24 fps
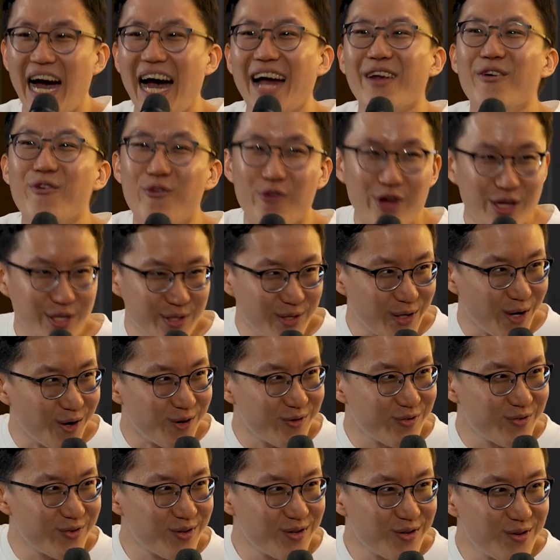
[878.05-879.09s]

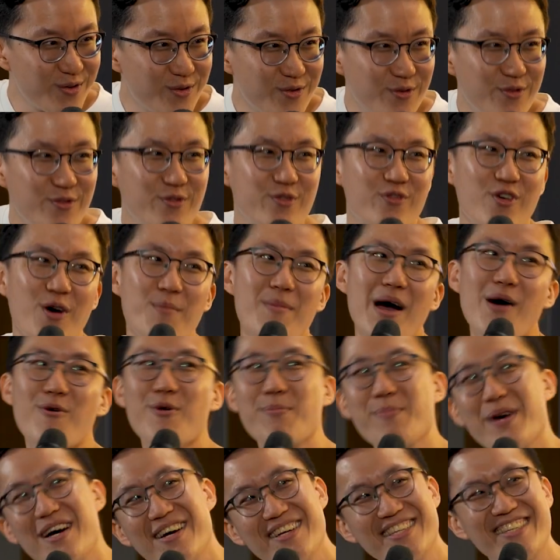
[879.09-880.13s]
unresolved from our
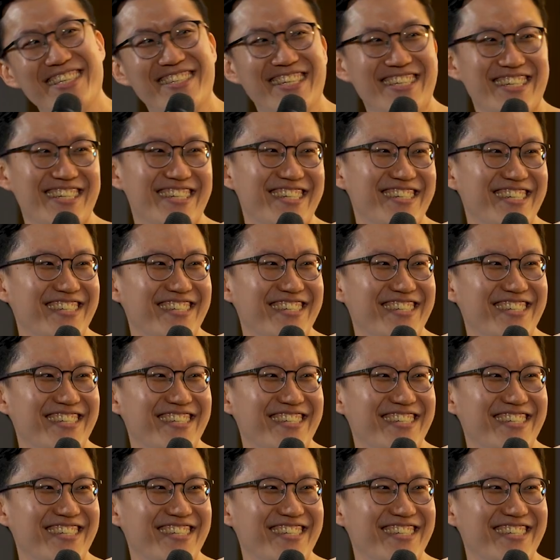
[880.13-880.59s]
past.